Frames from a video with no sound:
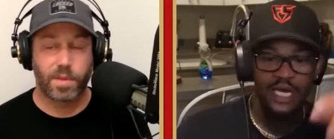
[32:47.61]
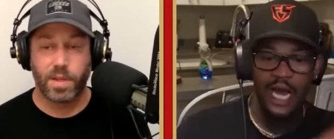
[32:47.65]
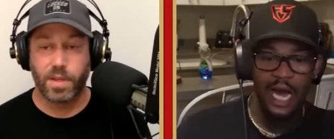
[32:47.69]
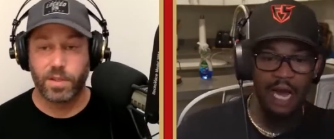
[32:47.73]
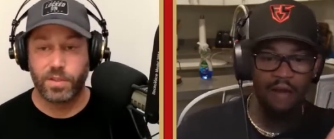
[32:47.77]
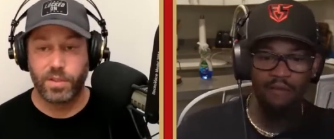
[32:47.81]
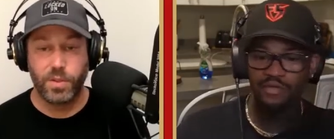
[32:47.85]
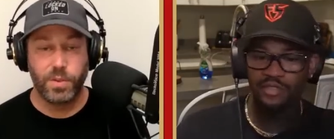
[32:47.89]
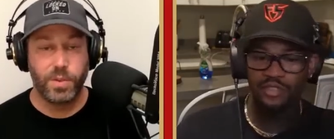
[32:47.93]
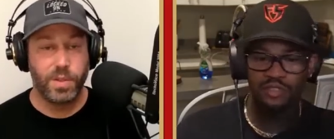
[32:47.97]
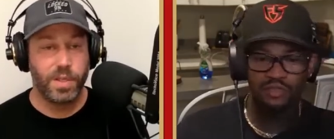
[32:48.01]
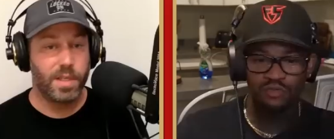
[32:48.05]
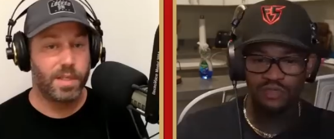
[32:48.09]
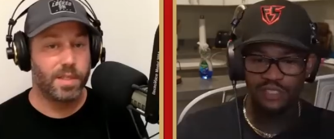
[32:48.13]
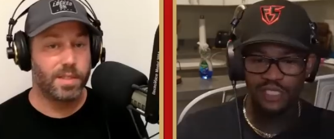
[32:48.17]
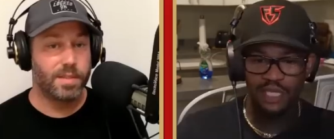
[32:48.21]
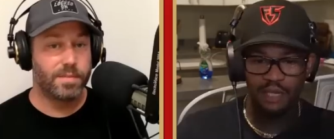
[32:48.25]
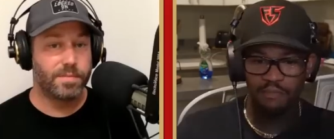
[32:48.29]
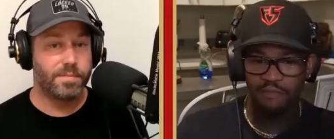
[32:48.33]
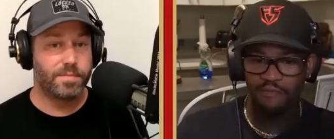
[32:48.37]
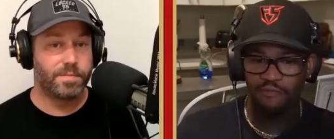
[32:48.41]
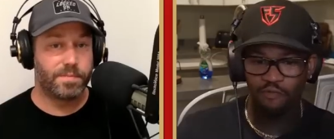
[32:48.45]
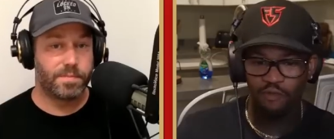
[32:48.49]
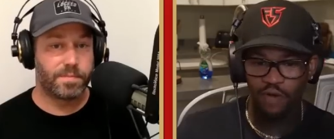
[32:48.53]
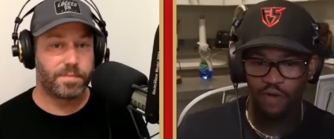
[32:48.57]
Speaker 1: I was doing
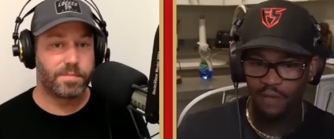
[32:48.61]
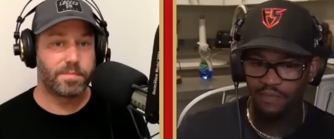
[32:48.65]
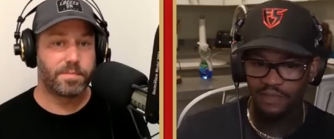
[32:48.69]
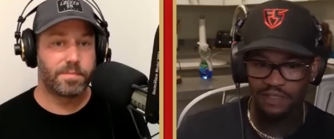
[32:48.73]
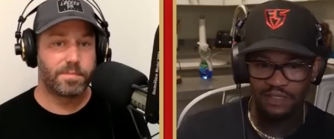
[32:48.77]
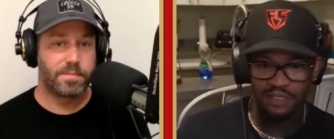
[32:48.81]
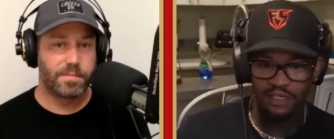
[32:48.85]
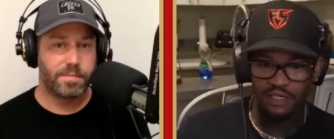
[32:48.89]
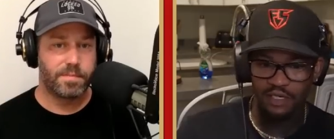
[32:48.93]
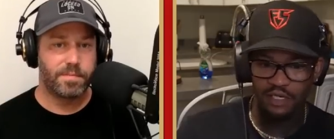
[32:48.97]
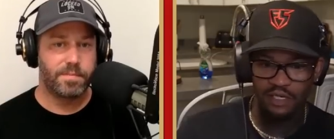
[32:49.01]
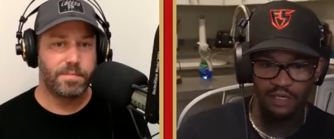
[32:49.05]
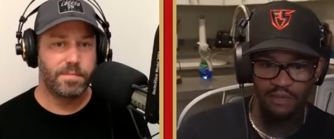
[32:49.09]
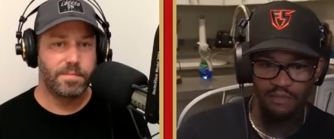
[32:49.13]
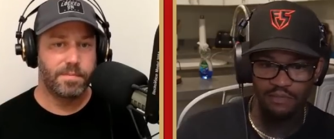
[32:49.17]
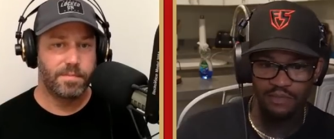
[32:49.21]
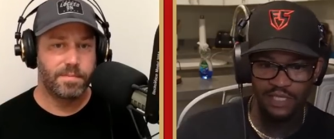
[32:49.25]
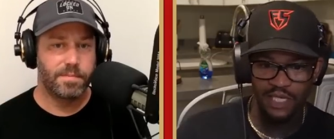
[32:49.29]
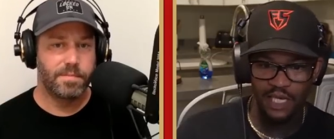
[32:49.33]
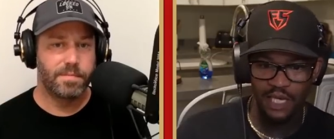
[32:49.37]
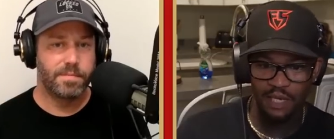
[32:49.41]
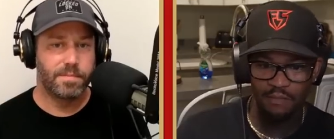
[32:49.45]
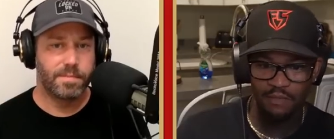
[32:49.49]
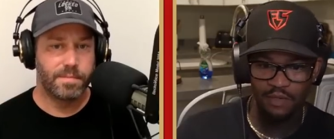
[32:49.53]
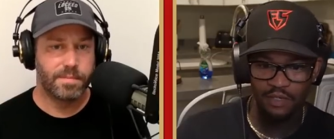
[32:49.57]
that before I be uh,
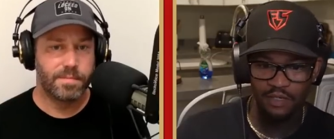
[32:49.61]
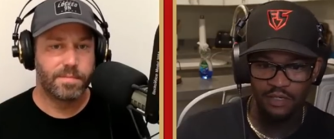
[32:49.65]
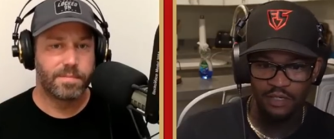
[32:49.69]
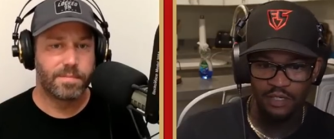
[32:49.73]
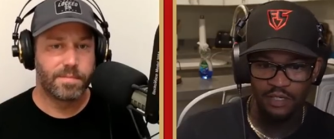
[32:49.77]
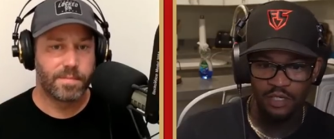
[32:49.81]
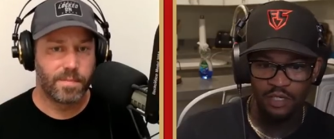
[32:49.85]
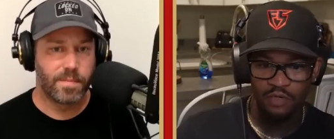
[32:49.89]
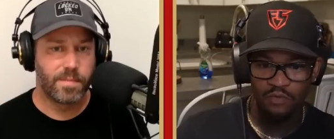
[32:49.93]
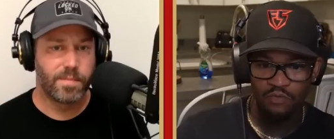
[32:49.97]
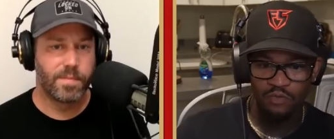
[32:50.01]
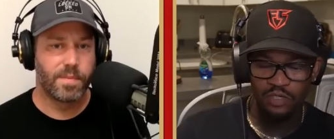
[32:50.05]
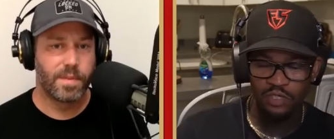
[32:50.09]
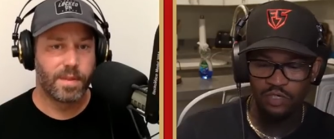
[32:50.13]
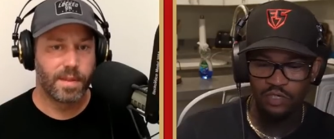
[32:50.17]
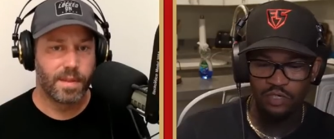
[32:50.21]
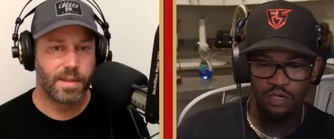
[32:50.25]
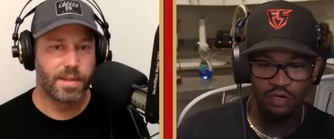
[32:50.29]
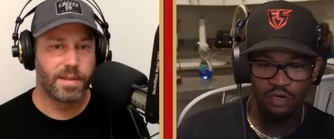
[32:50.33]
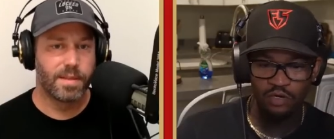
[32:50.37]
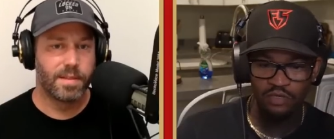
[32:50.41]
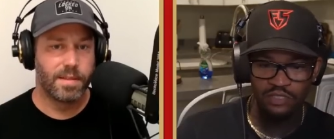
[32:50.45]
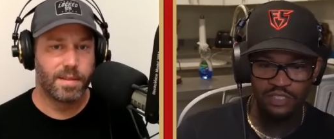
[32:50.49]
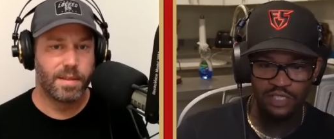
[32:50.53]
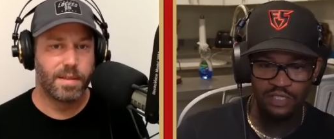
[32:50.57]
became a of the
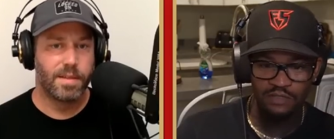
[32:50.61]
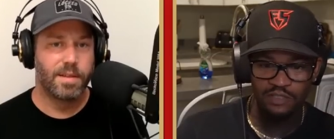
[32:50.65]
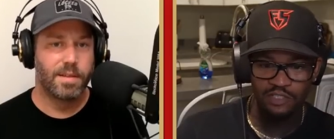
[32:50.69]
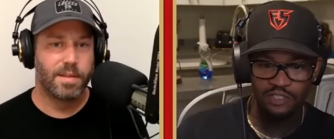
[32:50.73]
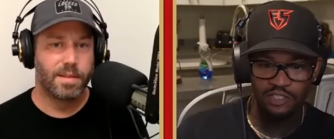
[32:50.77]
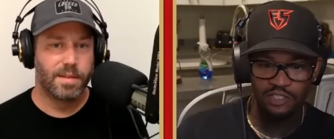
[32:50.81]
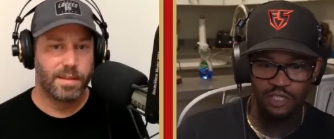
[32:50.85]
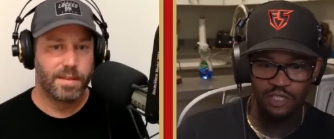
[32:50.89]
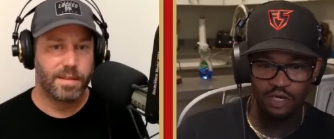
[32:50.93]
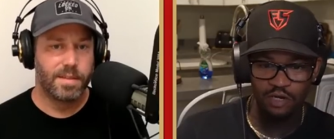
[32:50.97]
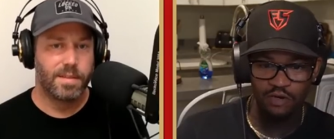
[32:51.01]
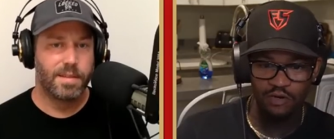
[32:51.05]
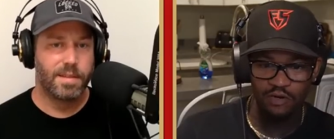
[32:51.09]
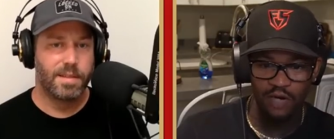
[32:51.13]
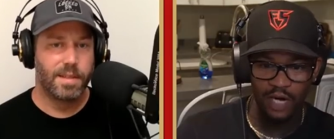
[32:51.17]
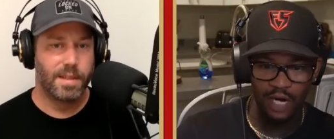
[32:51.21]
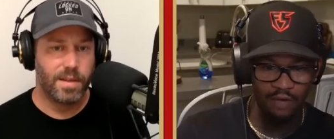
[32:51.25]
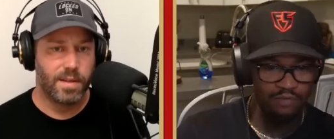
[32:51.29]
co-host of this show.